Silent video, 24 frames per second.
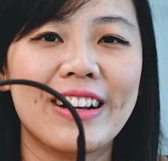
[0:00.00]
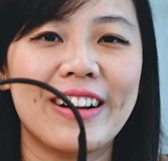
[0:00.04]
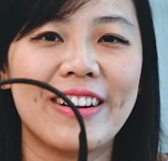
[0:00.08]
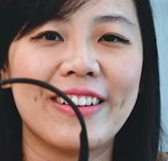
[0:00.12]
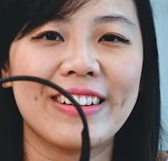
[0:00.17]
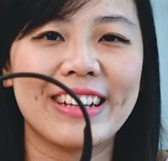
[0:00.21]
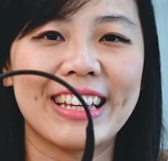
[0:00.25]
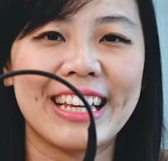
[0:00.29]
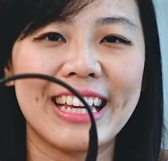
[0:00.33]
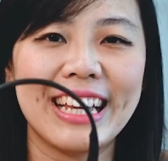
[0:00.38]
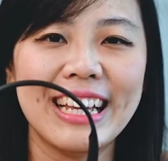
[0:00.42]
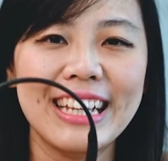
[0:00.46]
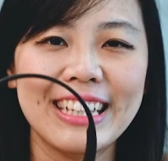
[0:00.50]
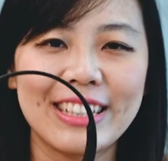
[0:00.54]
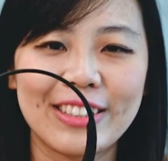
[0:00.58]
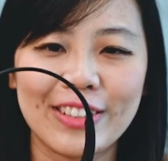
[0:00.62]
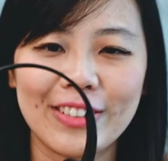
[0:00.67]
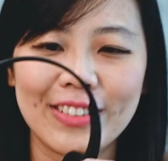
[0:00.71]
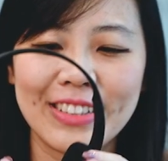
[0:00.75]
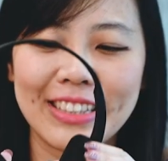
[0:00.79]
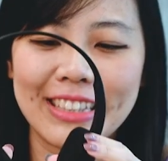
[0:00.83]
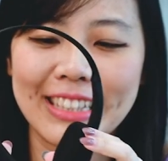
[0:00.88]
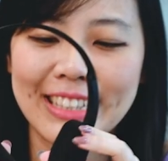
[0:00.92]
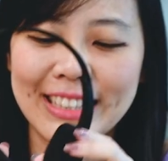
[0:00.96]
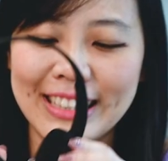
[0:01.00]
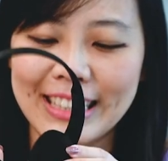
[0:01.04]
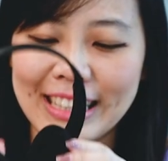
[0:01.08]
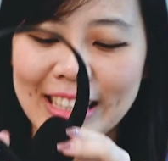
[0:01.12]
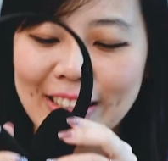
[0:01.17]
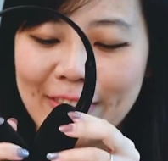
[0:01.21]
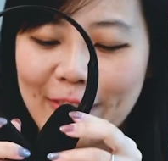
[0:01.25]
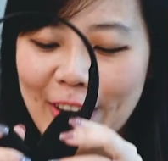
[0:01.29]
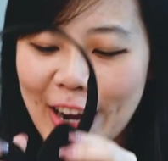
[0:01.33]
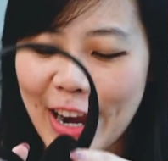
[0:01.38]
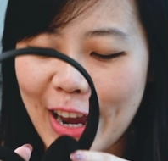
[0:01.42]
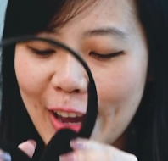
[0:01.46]
Okay, so this
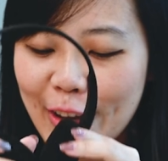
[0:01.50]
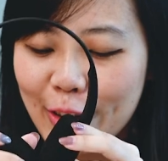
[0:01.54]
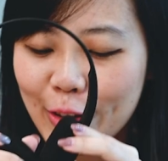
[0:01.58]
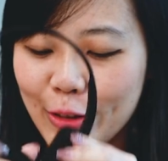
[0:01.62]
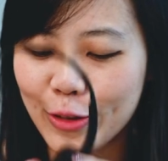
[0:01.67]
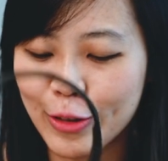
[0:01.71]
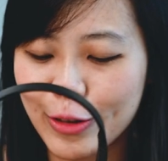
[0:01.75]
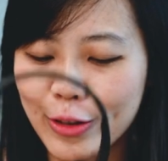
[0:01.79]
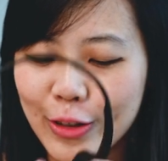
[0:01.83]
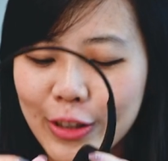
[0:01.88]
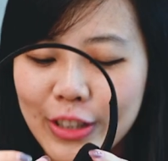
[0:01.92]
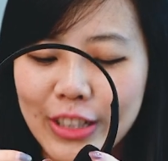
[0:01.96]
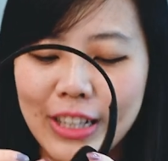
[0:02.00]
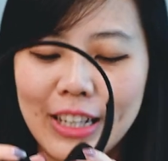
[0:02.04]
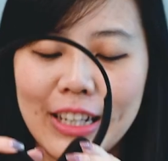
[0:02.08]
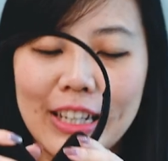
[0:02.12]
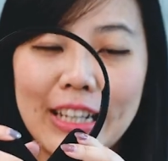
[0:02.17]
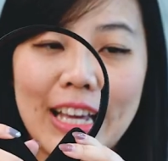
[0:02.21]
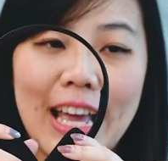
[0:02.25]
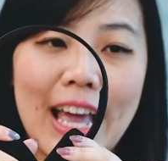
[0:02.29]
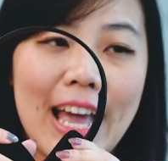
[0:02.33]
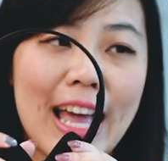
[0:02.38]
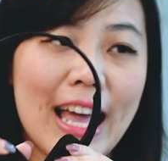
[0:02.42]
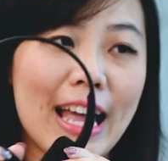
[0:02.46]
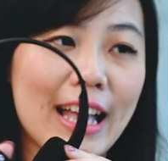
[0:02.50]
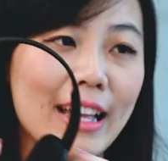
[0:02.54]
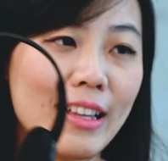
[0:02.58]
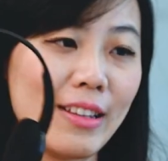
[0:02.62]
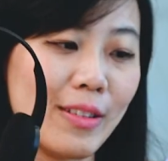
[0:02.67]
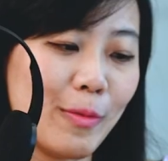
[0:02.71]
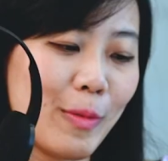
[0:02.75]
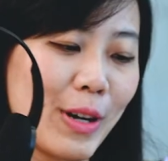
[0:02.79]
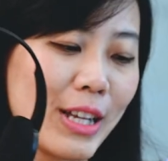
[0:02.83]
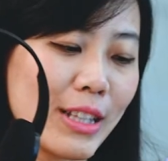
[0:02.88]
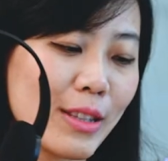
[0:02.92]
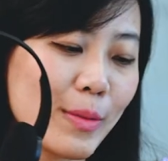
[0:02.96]
is very good.
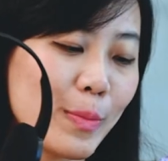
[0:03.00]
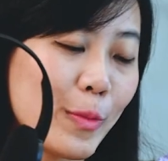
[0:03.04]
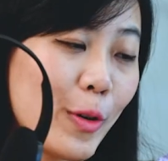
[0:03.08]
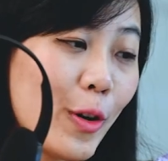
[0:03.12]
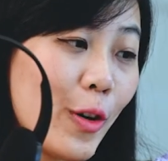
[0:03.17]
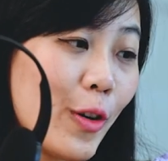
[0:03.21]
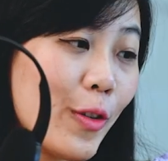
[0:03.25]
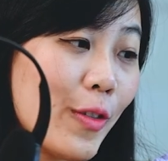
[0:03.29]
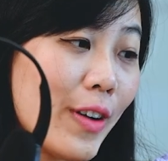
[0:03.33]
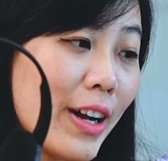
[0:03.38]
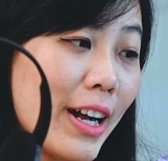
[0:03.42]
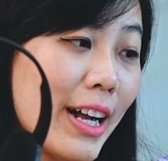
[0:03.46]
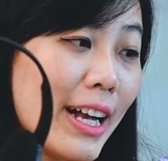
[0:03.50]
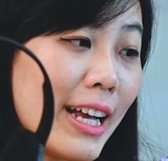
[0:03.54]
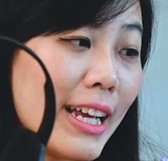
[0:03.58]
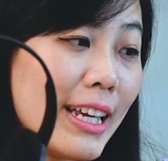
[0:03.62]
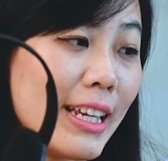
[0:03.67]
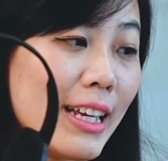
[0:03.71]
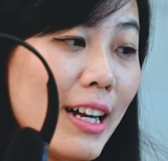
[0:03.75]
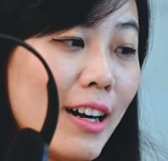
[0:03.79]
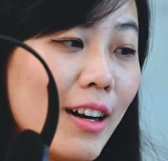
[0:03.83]
And what's more, right,